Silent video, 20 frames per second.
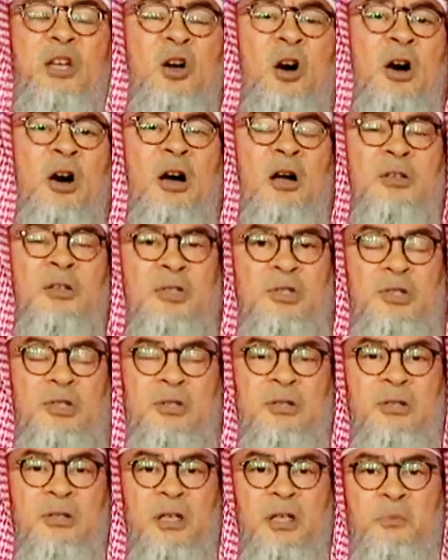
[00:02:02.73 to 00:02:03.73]

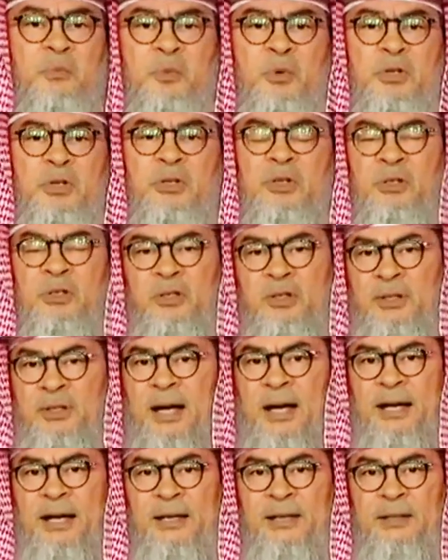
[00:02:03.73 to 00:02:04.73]
cause a person to
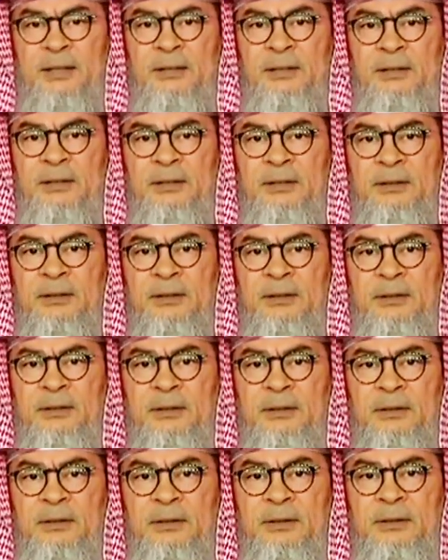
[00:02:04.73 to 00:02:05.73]
die.
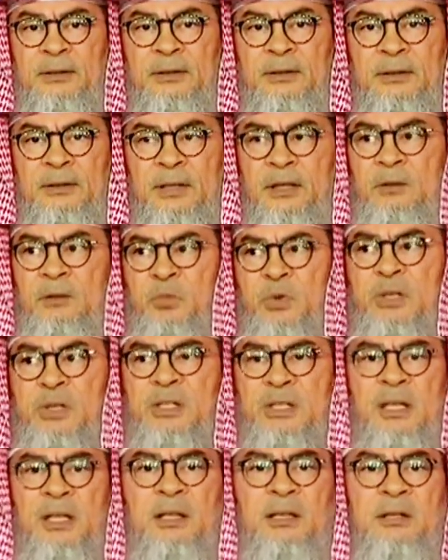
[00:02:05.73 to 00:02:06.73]
And we
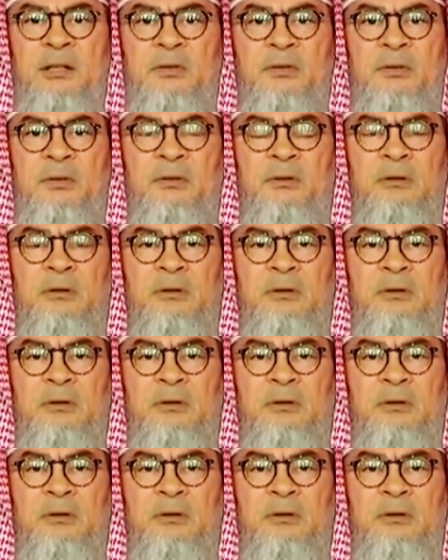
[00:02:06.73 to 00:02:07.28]
see this.